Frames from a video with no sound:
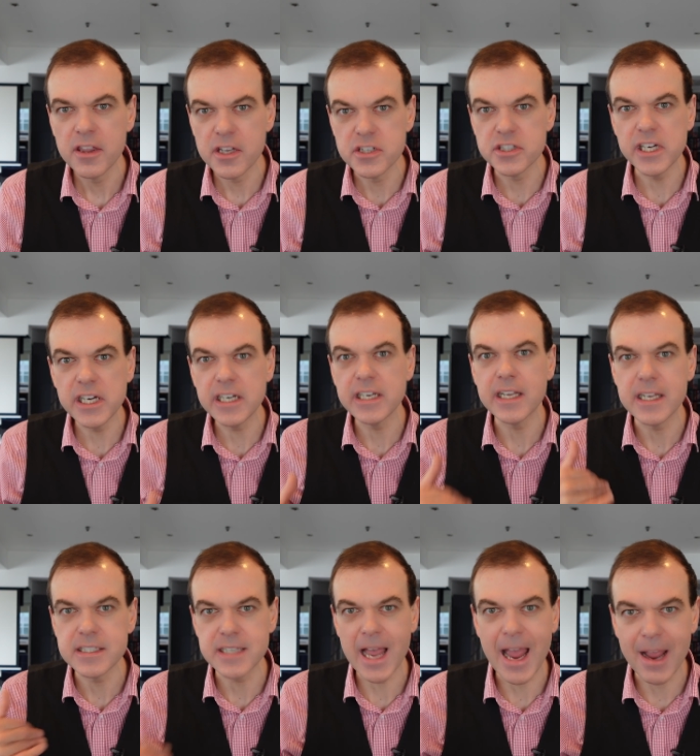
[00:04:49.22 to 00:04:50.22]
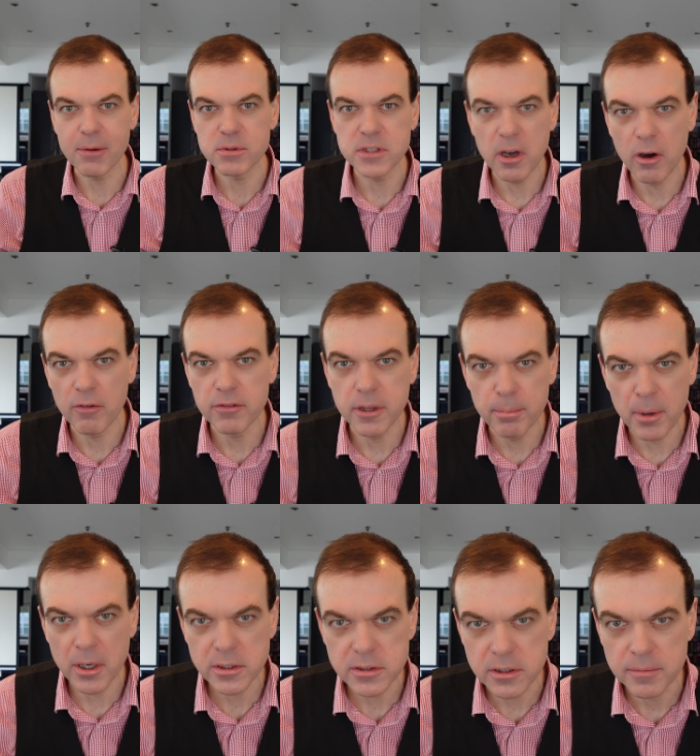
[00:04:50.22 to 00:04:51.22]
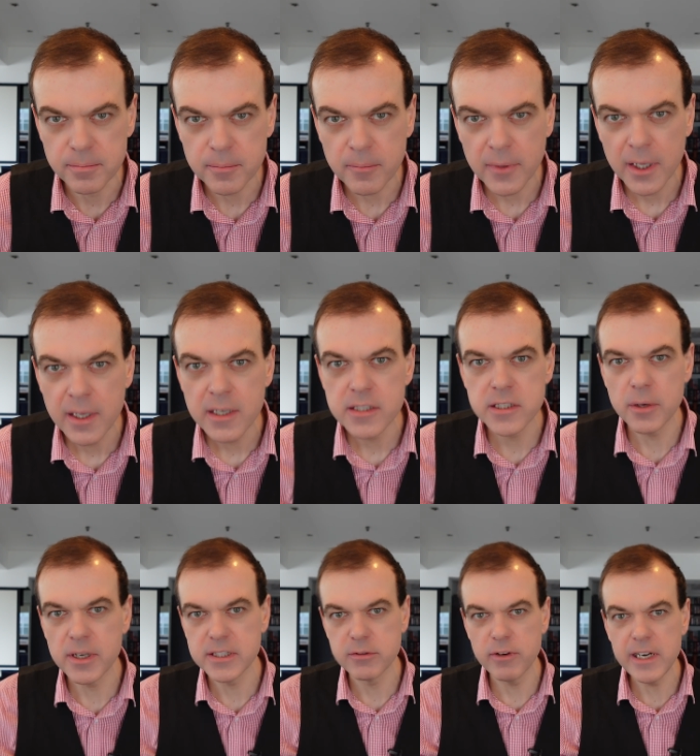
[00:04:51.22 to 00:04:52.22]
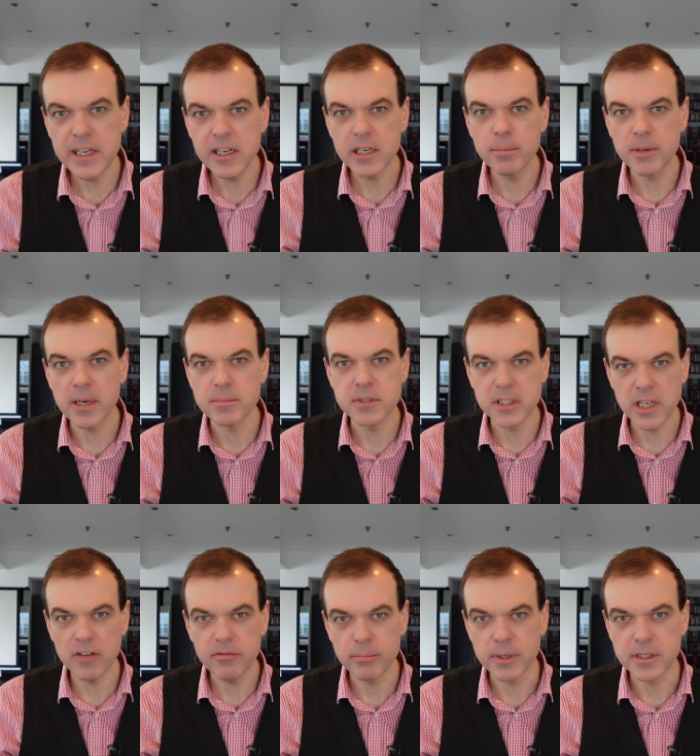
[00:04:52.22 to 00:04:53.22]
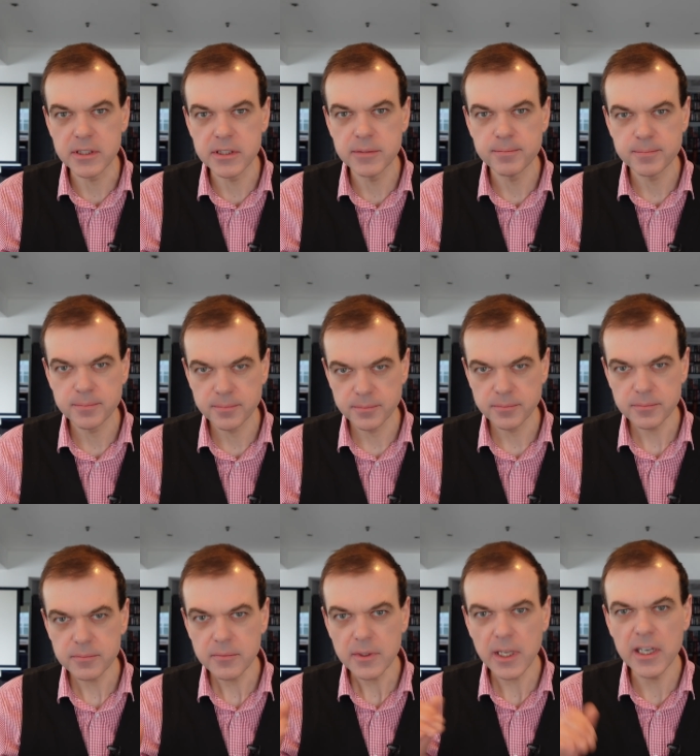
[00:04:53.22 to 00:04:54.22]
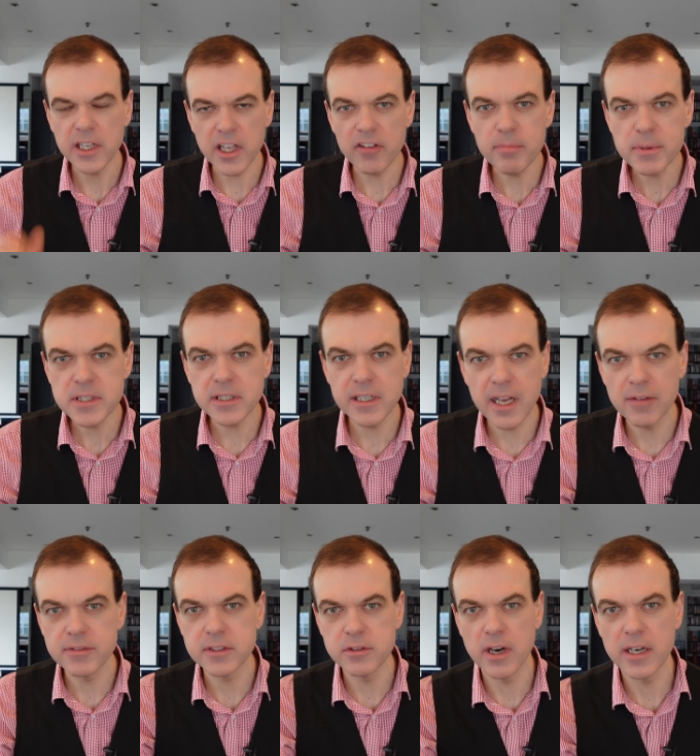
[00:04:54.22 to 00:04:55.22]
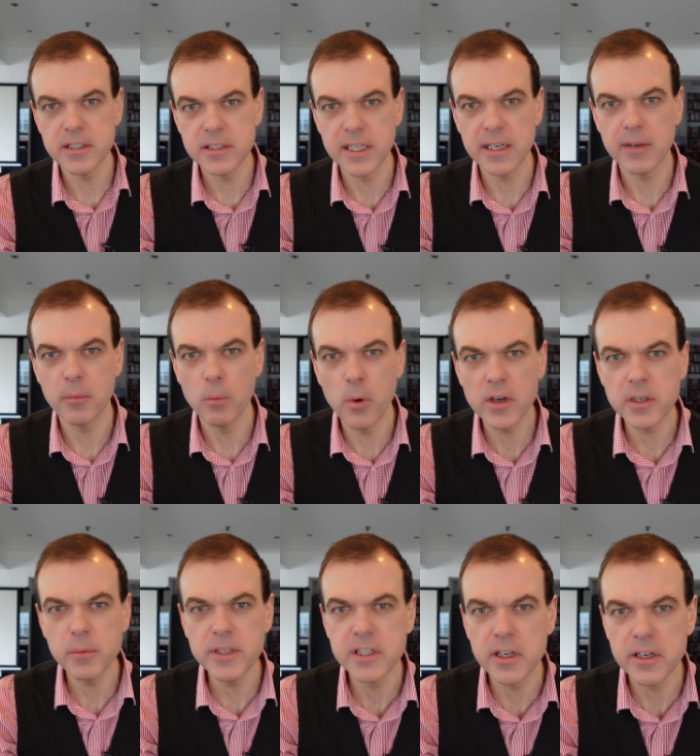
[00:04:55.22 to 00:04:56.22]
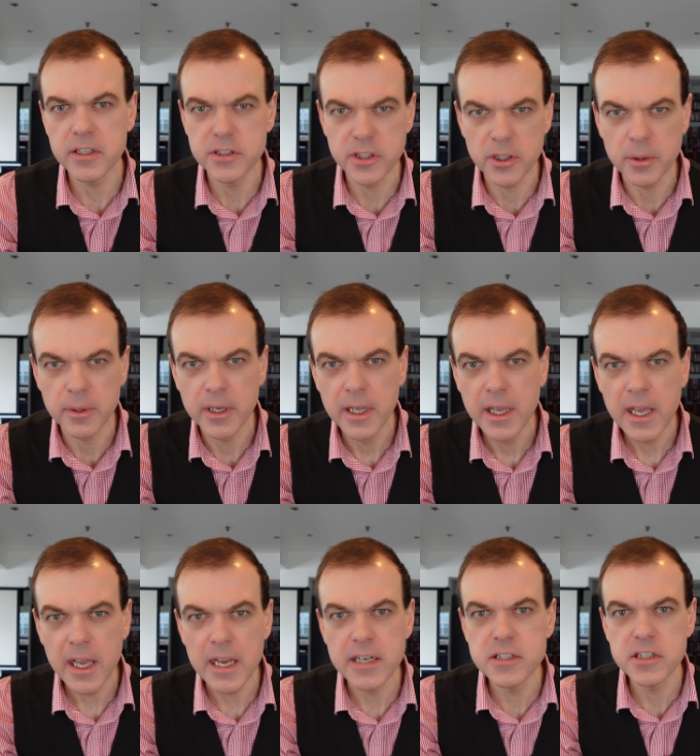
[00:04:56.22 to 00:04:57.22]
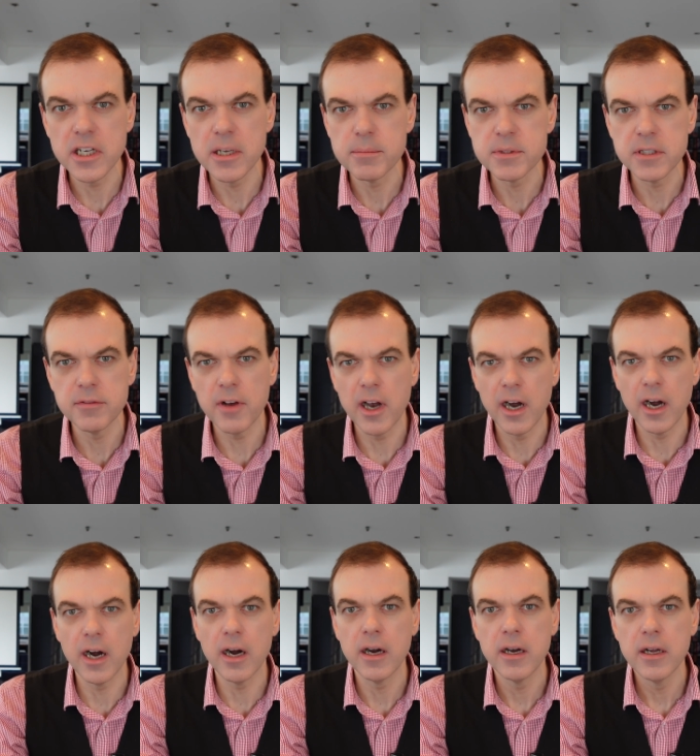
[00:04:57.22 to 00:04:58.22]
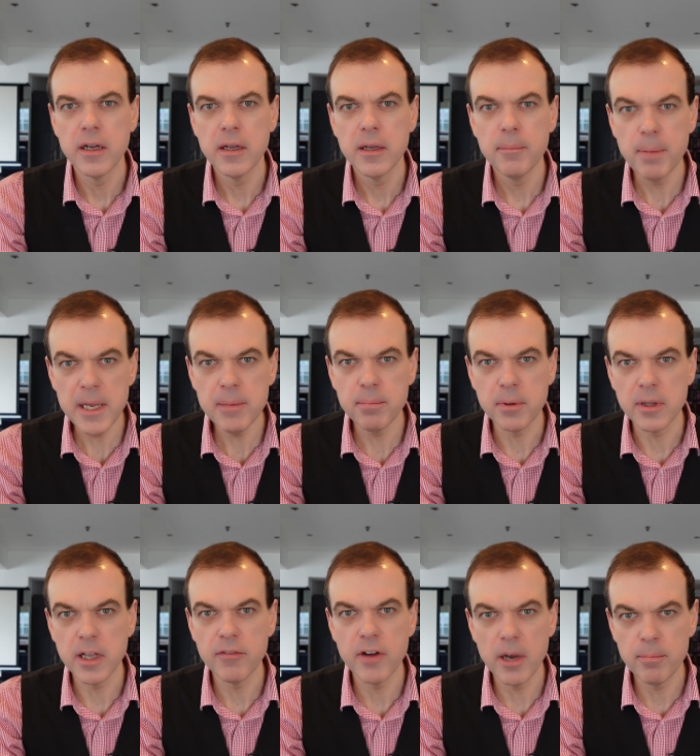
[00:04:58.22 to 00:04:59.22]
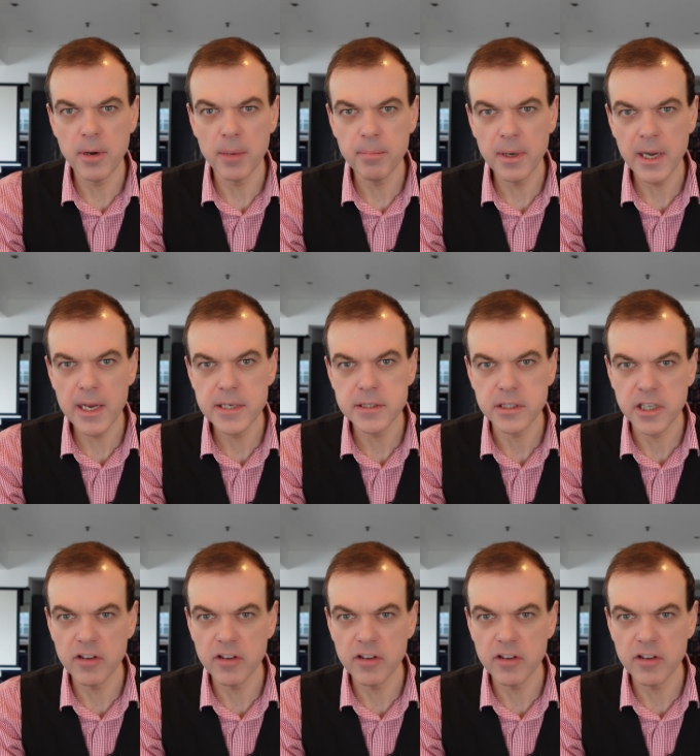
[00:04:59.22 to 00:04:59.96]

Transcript: The genie is out of the bottle. So it's really going to be up to governments. And governments are going to have to try and think, what are we going to do in terms of our people, of our population?